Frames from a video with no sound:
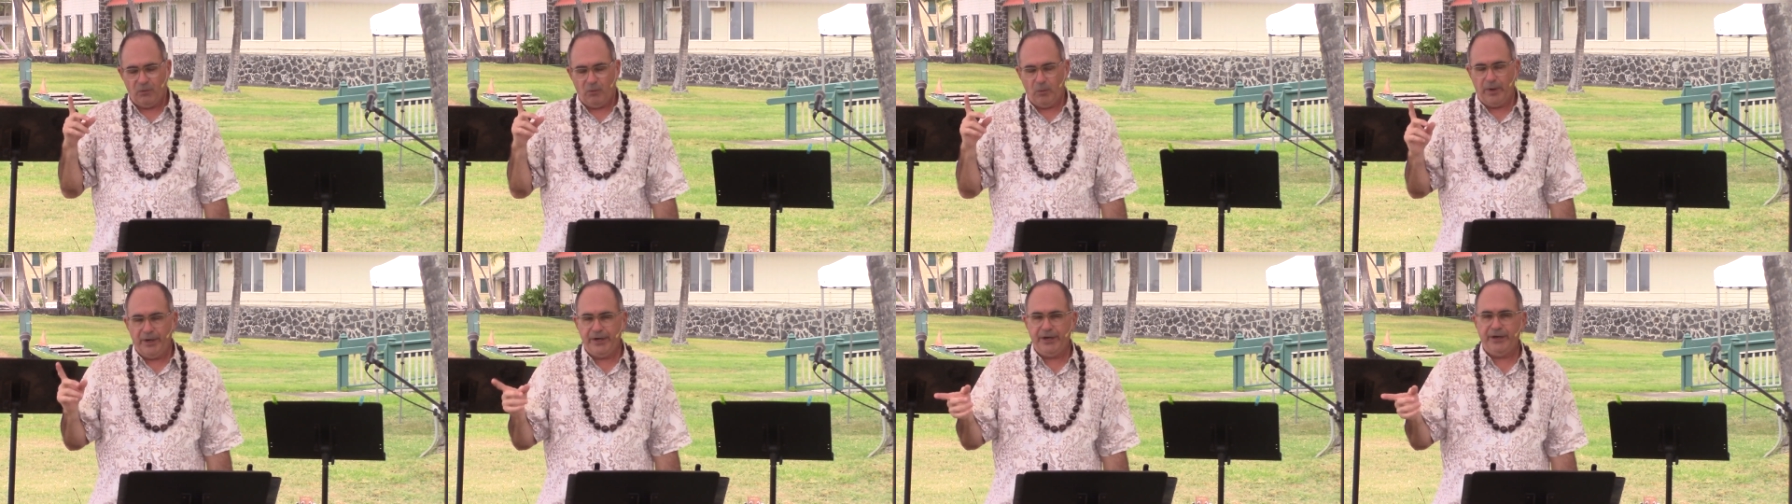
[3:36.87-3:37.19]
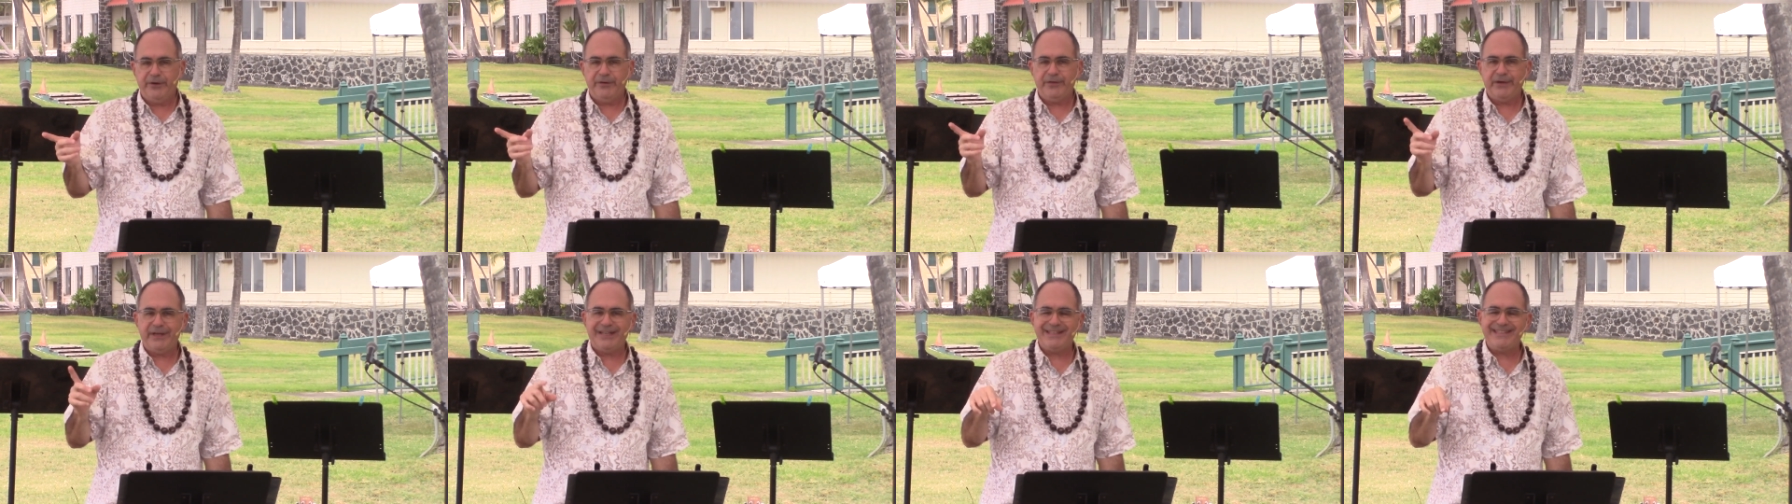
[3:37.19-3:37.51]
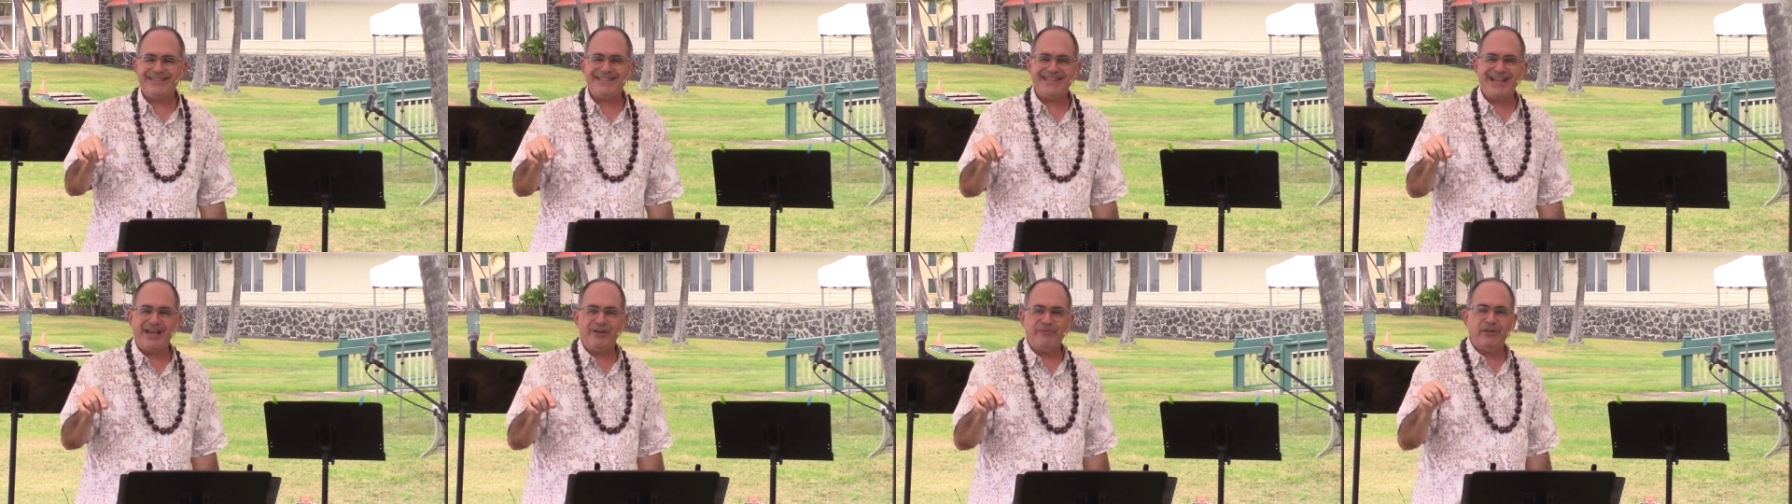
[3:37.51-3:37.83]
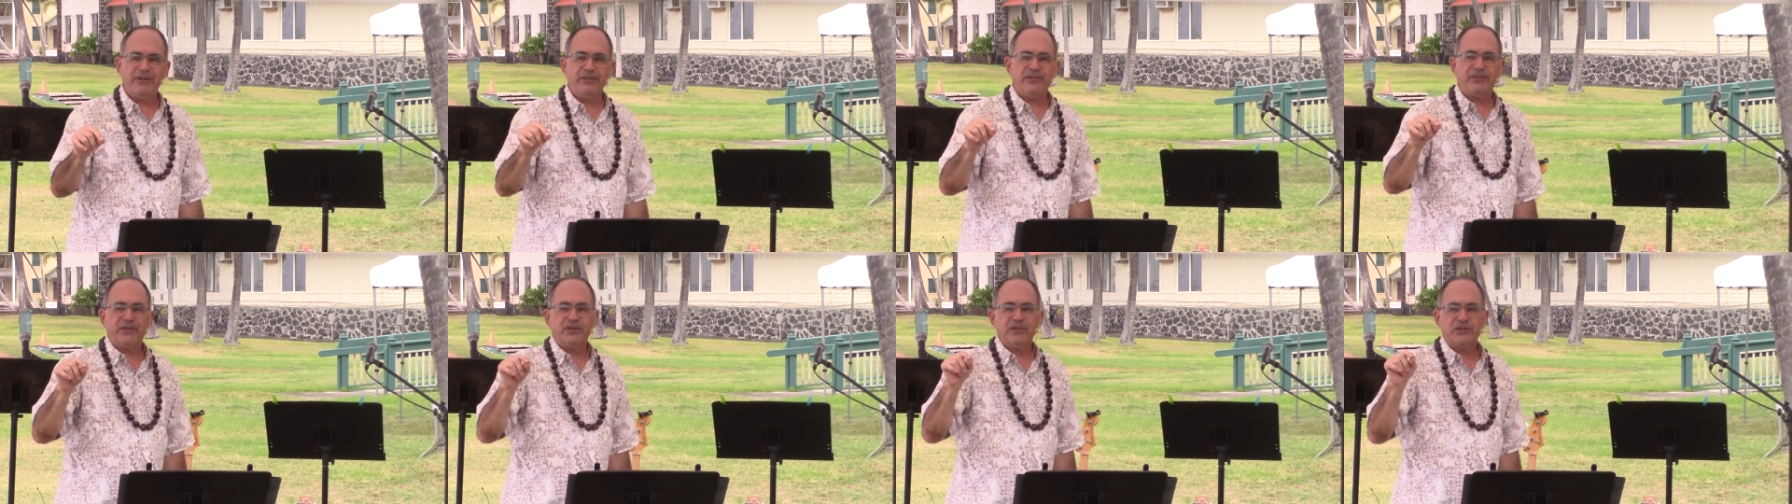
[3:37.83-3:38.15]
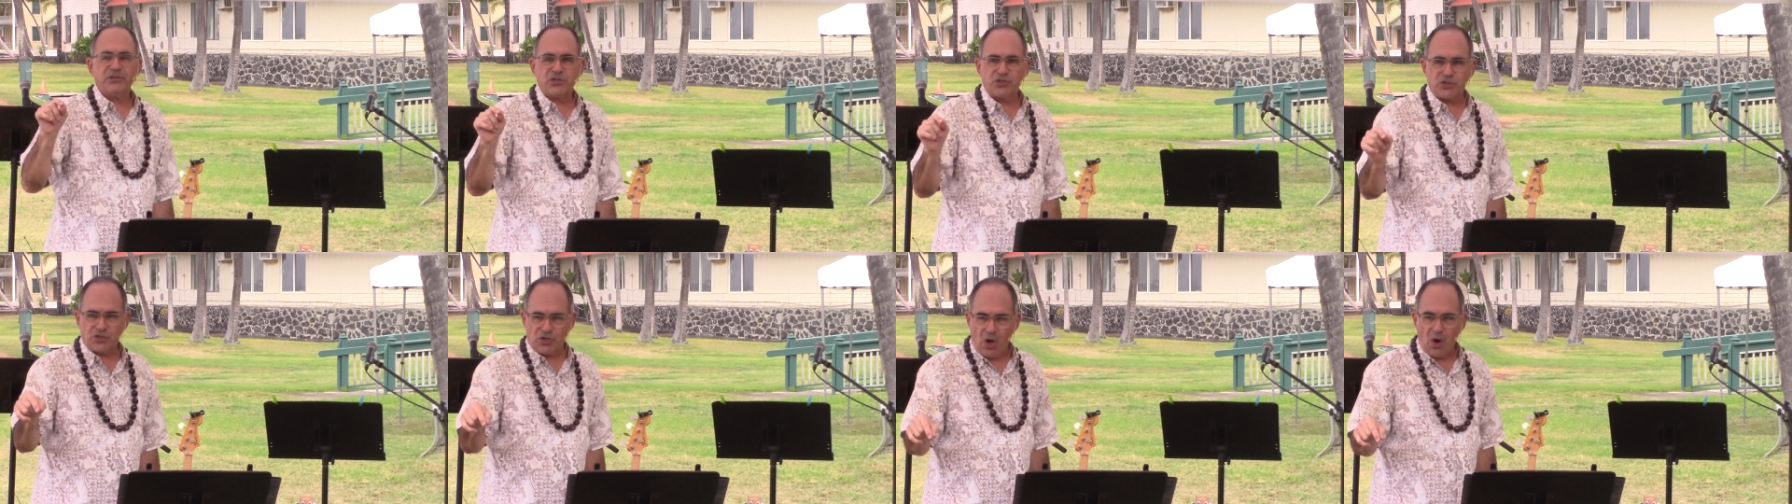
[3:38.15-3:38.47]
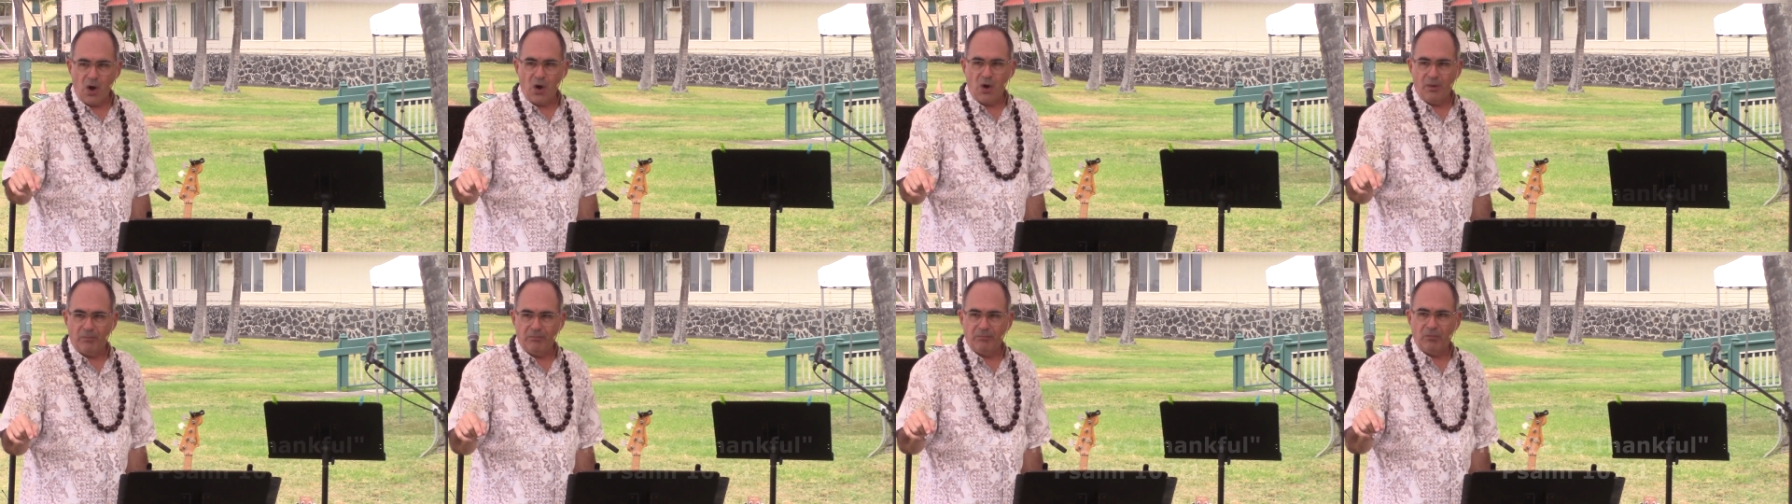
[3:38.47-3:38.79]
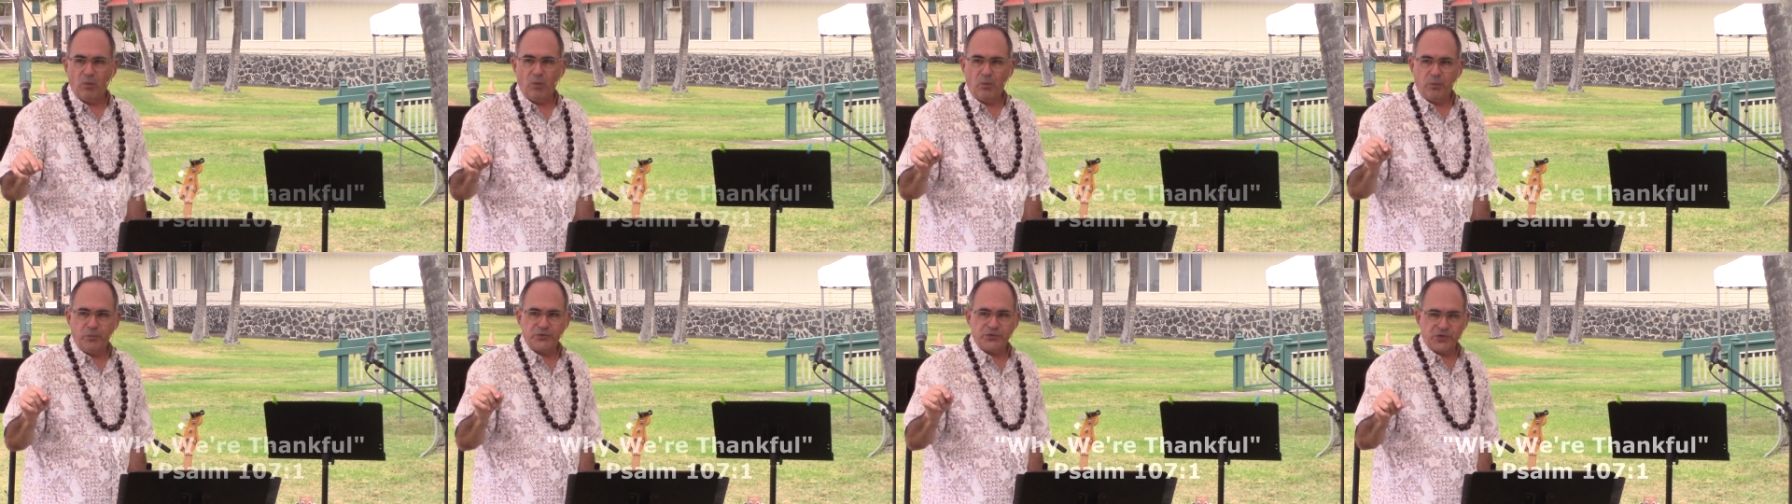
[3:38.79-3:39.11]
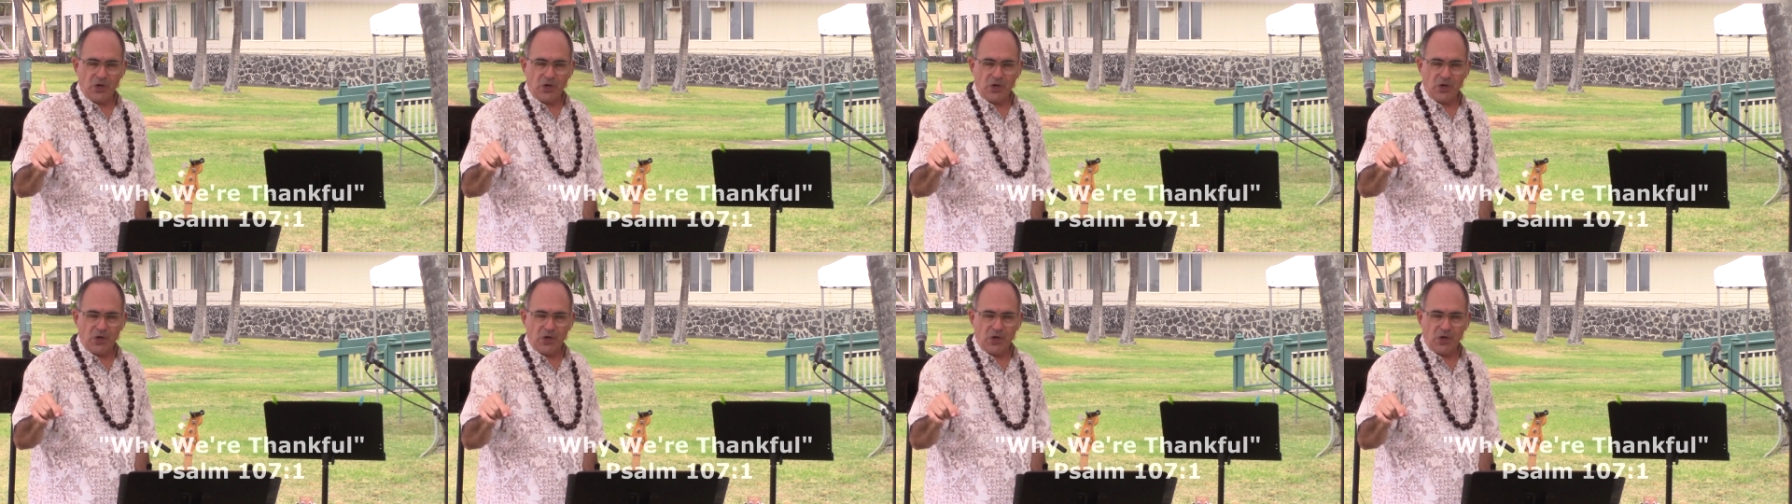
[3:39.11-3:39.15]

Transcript: 107th Psalm,